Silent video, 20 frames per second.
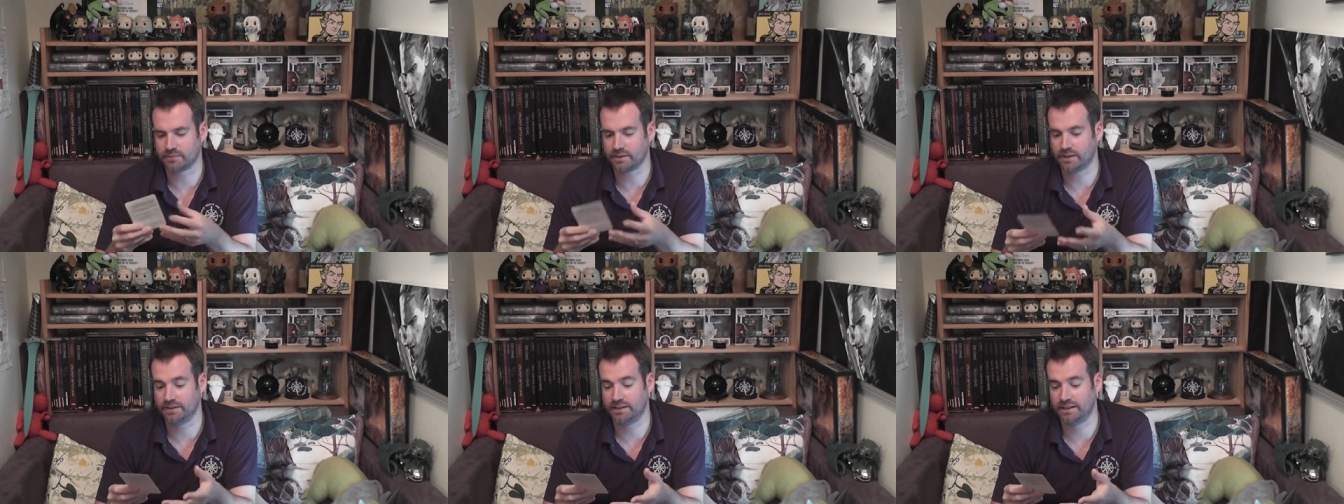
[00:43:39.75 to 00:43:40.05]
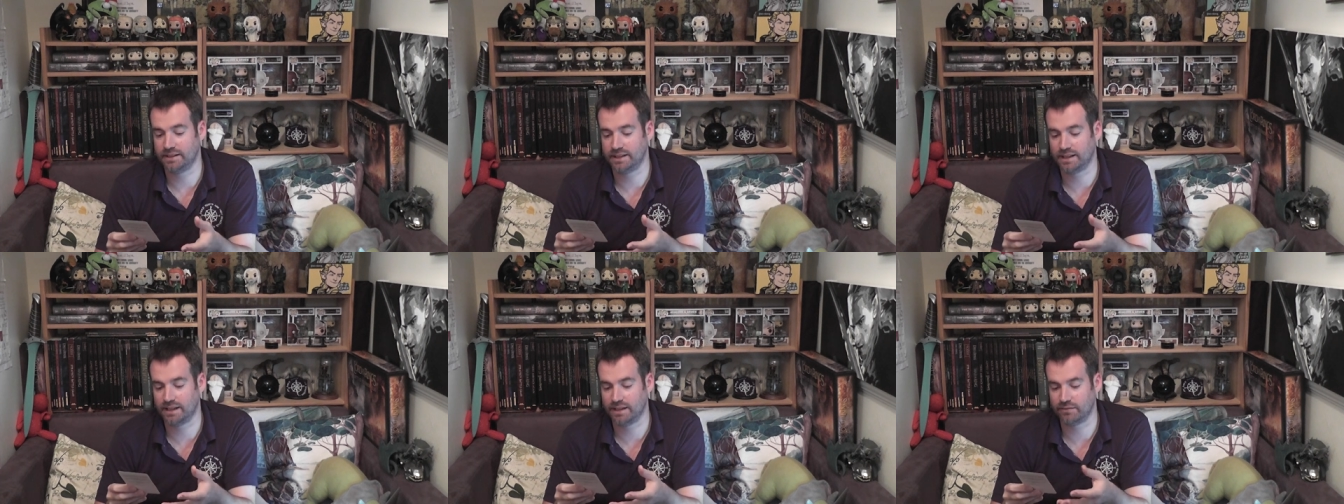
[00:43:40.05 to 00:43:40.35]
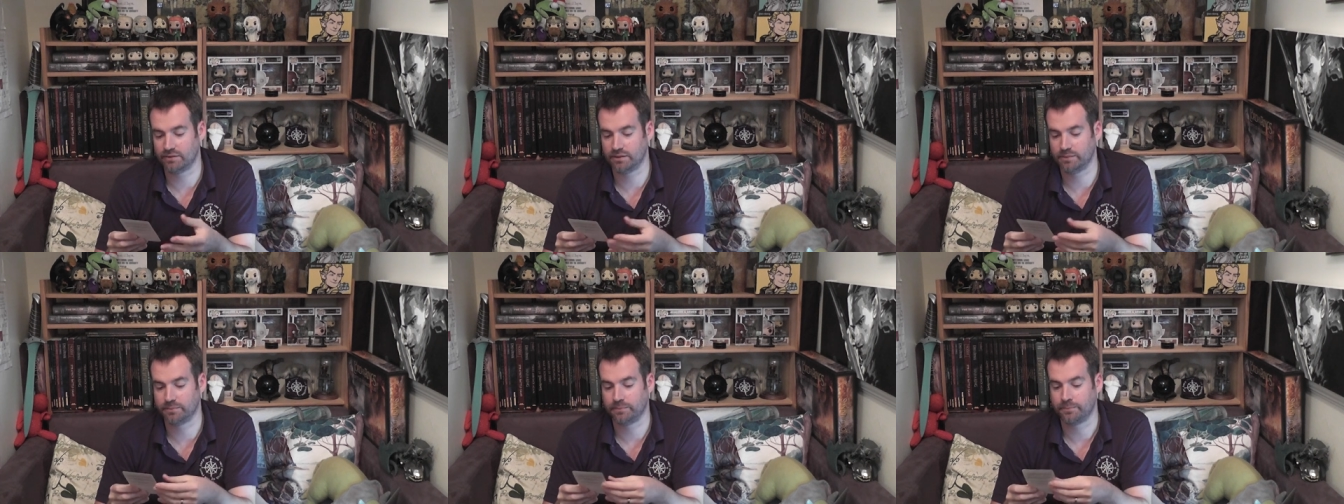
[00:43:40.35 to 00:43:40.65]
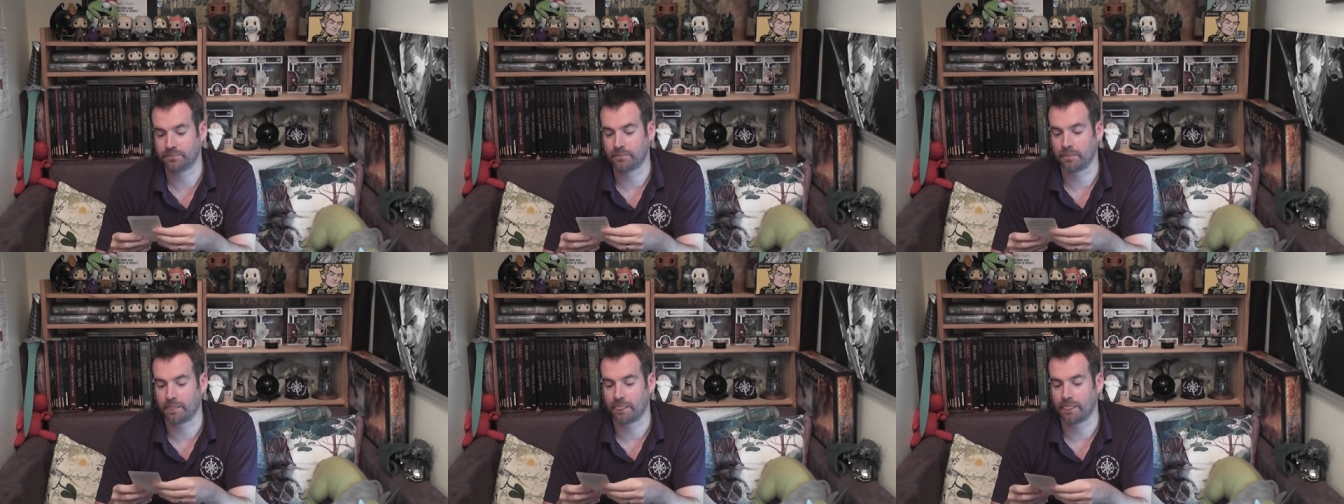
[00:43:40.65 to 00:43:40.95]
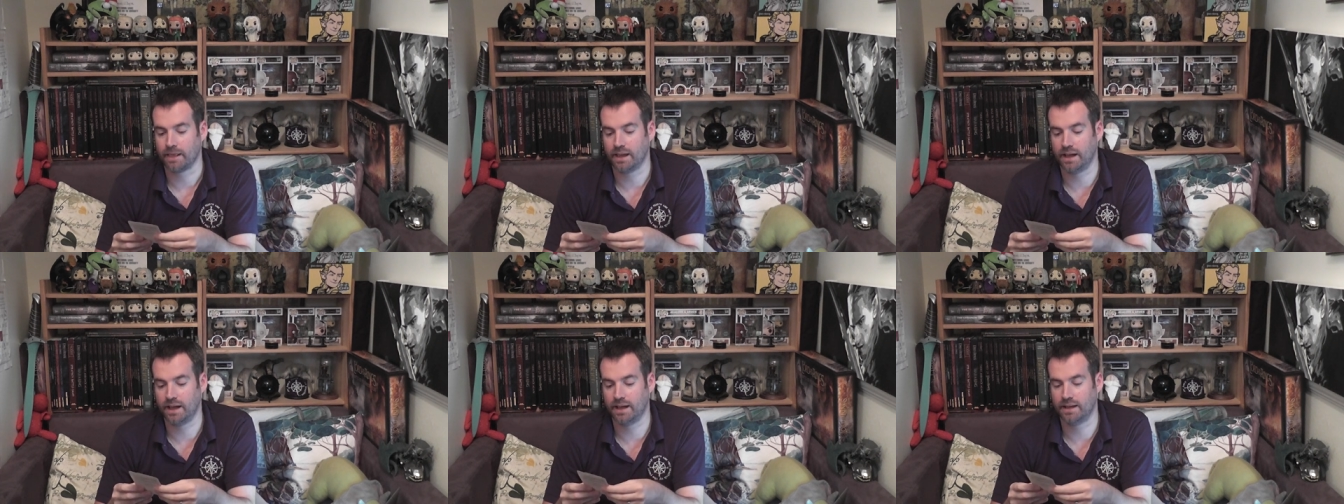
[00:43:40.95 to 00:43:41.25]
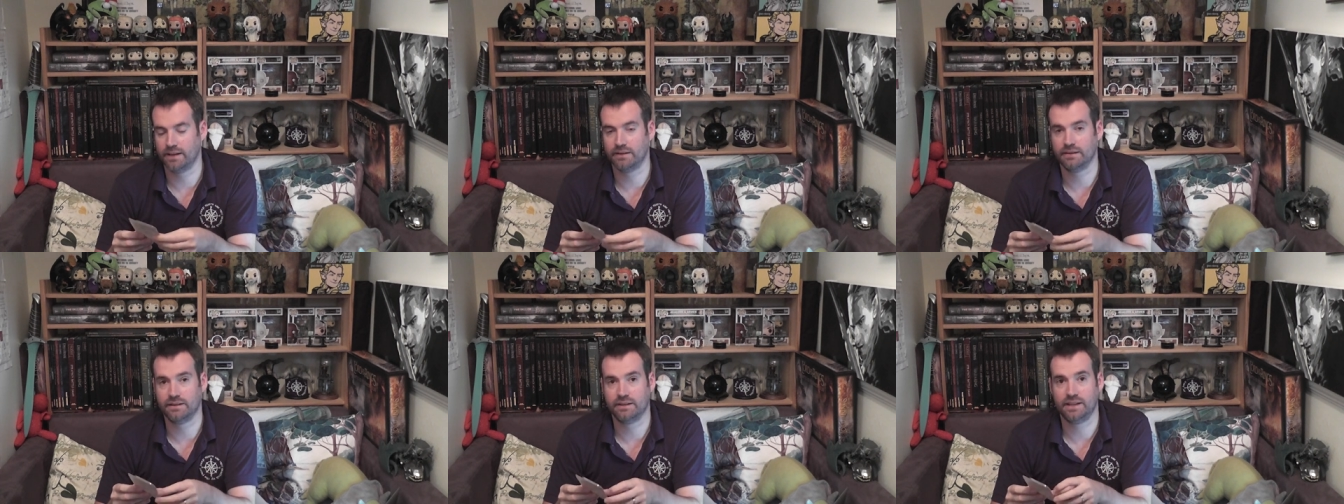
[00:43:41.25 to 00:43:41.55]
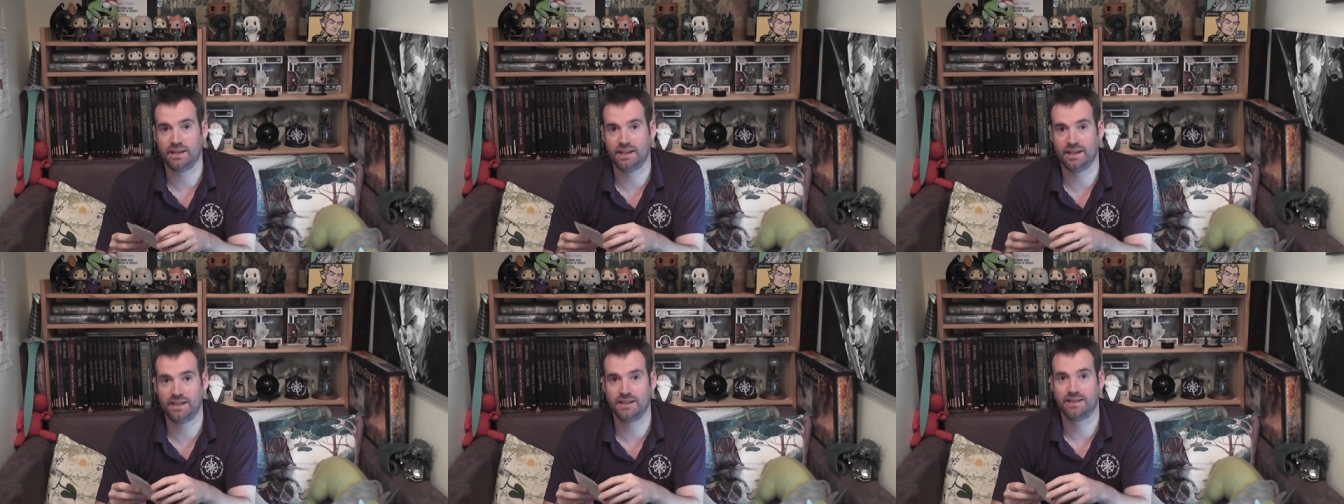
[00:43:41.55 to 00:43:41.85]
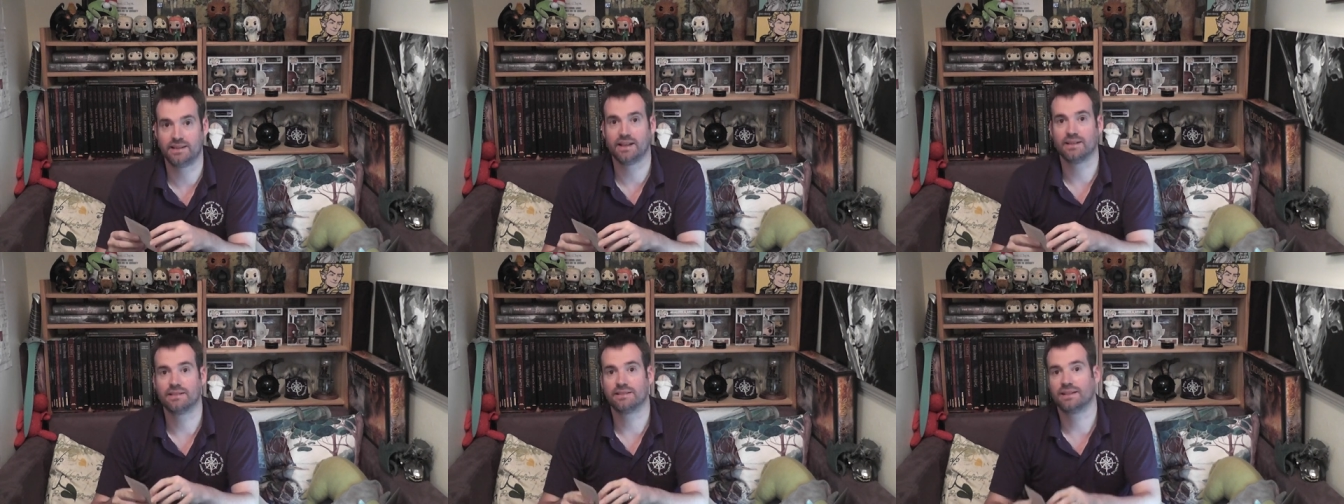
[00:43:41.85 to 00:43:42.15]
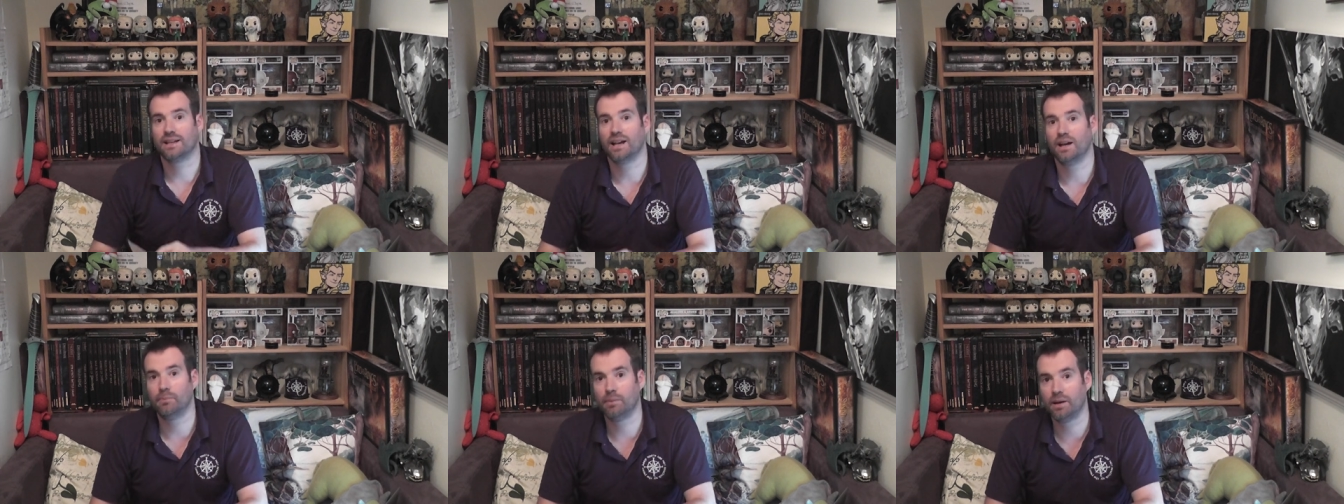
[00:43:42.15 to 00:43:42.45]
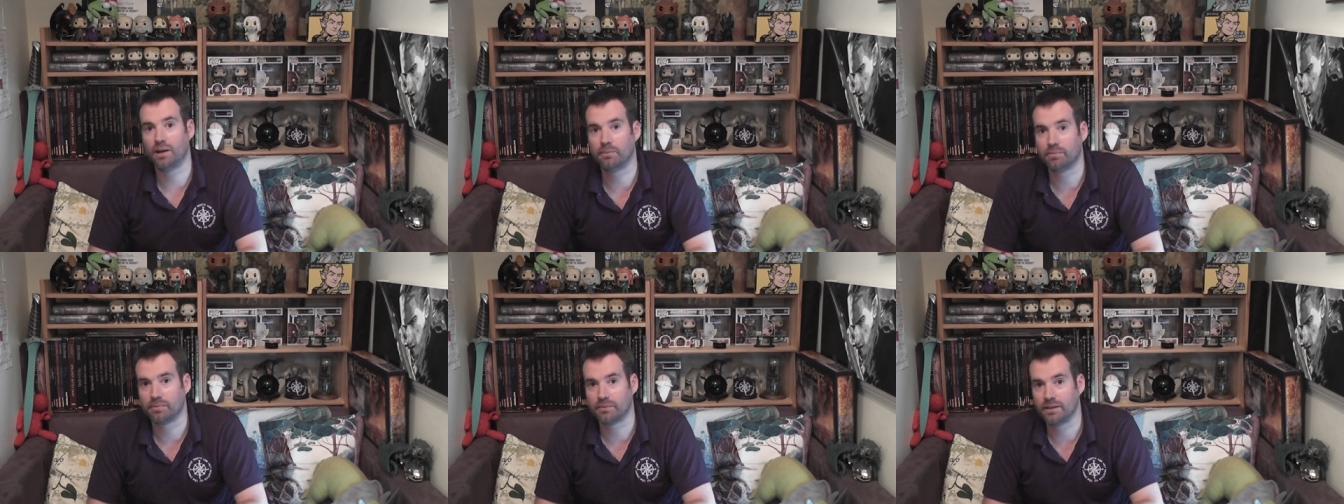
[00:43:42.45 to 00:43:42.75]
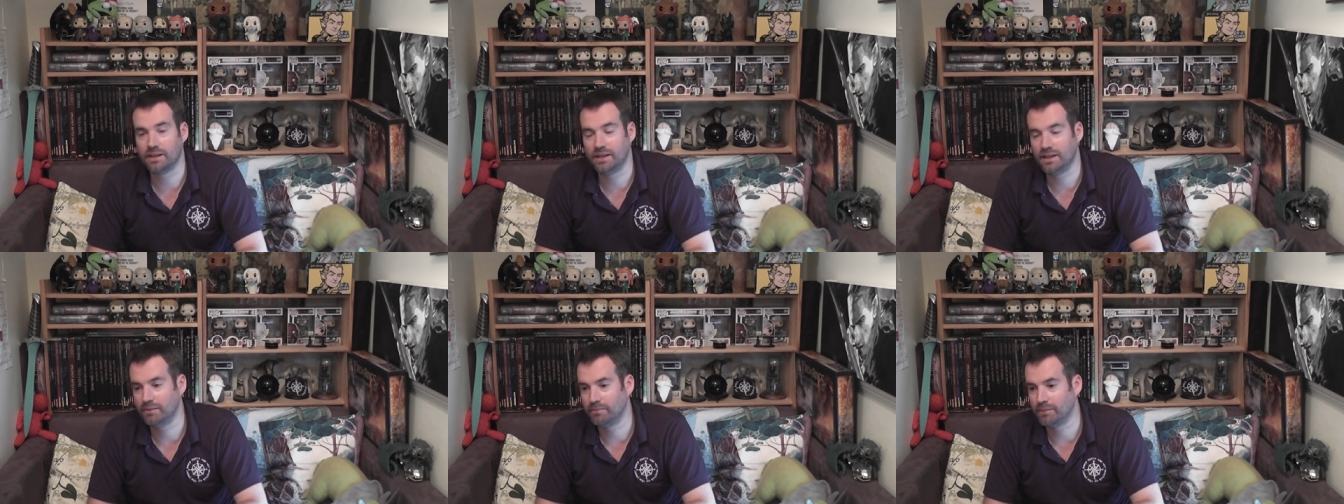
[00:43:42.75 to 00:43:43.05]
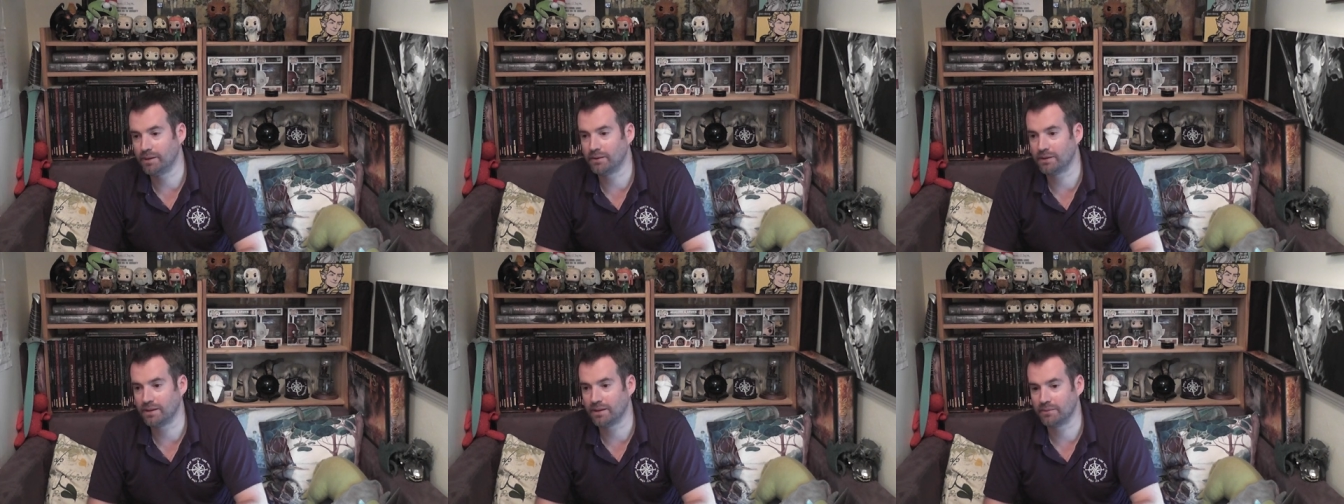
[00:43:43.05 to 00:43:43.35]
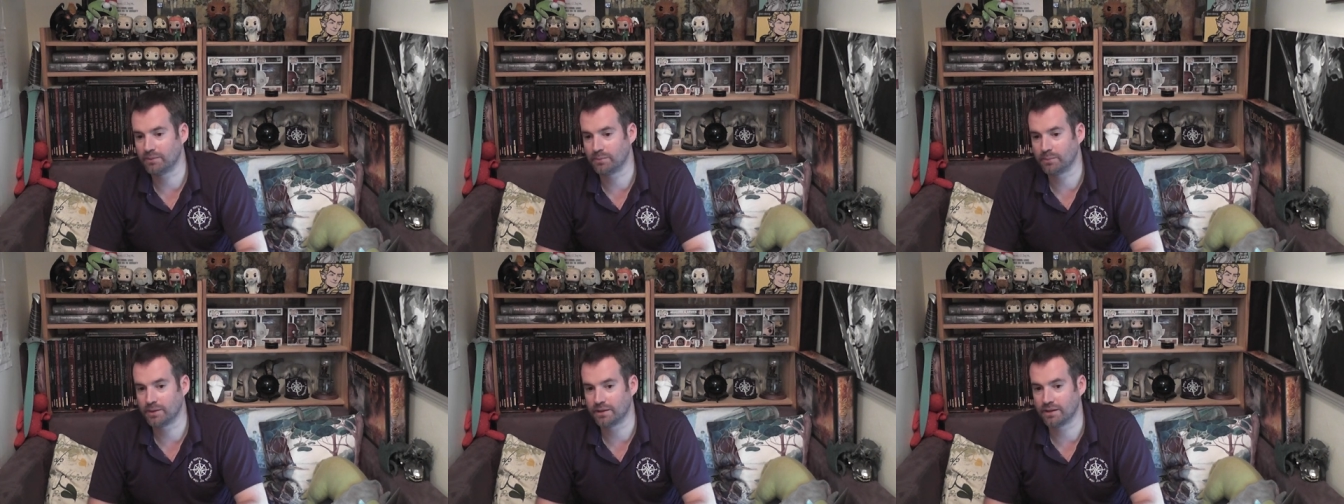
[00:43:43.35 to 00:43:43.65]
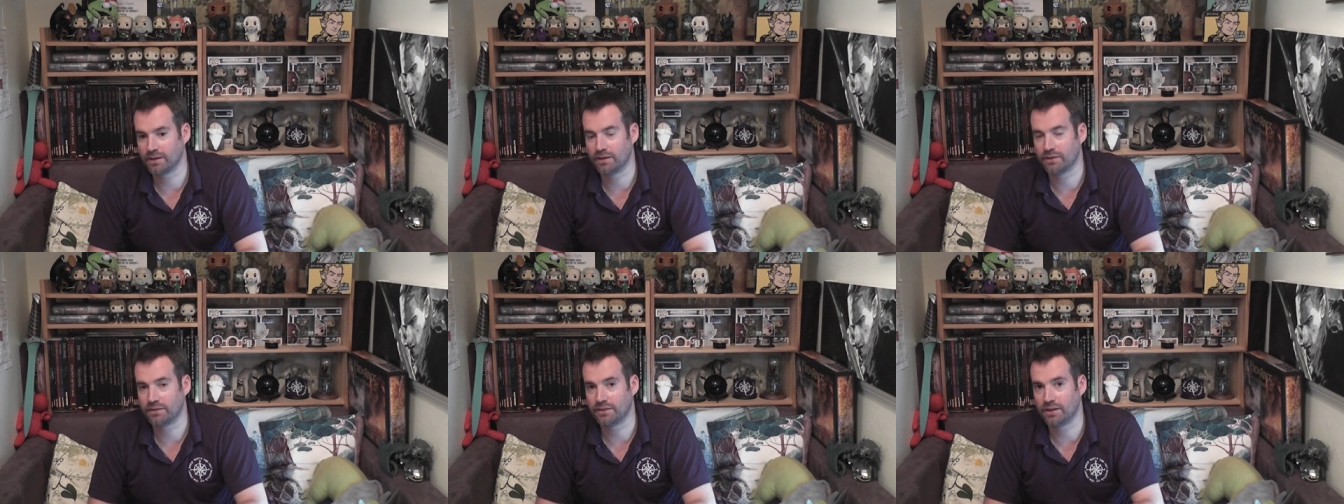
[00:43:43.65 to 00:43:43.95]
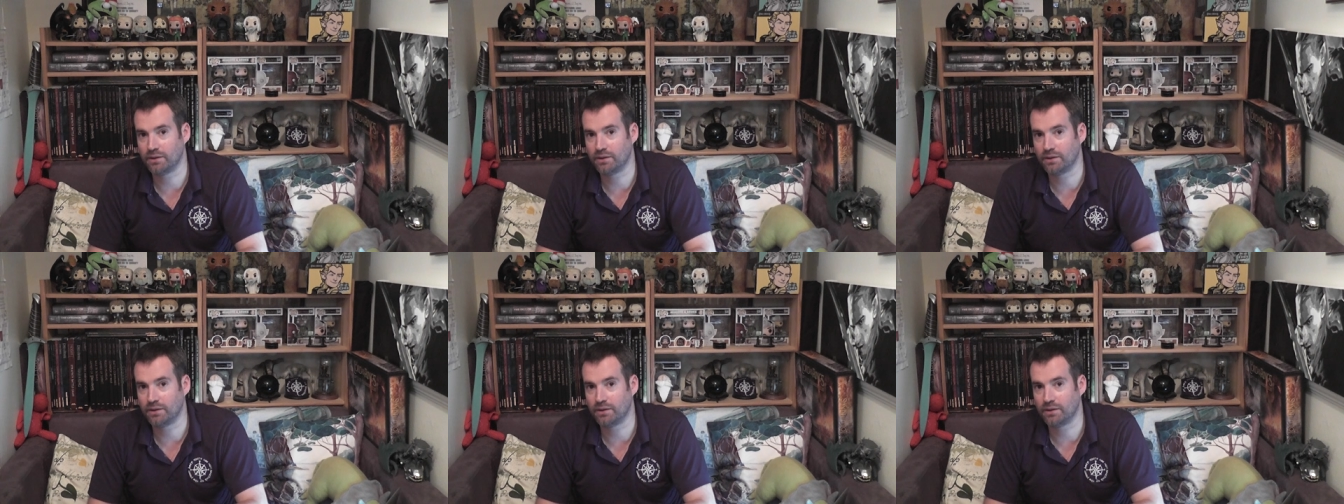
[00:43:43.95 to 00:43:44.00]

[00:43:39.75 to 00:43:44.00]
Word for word: I didn't have him and he does come up in Battle Games of Middle Earth.